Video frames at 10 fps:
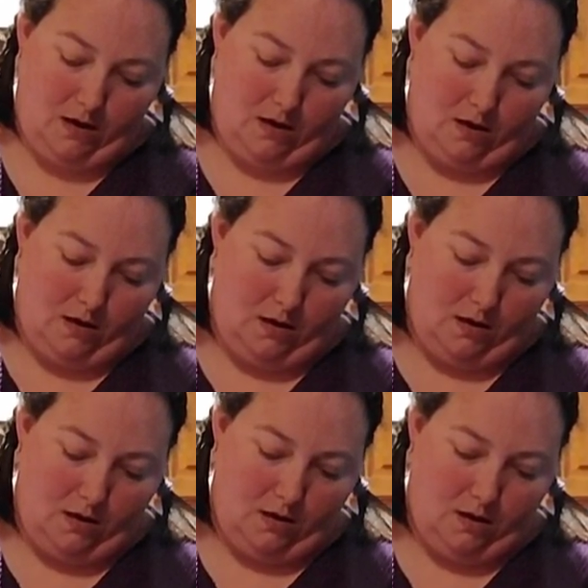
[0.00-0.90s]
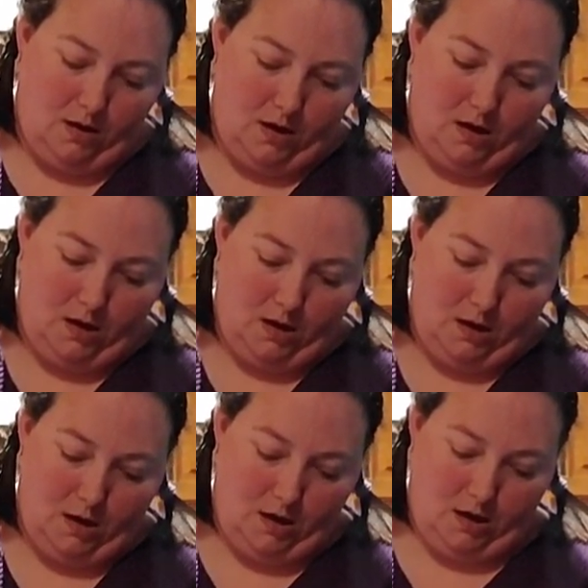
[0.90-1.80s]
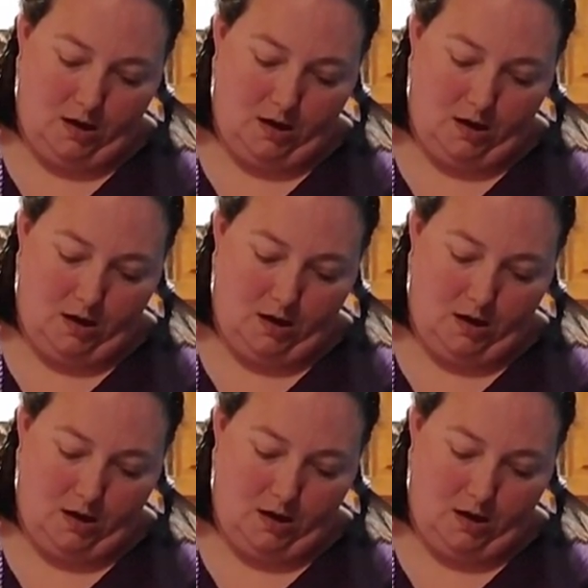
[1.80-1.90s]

Nobody speaks.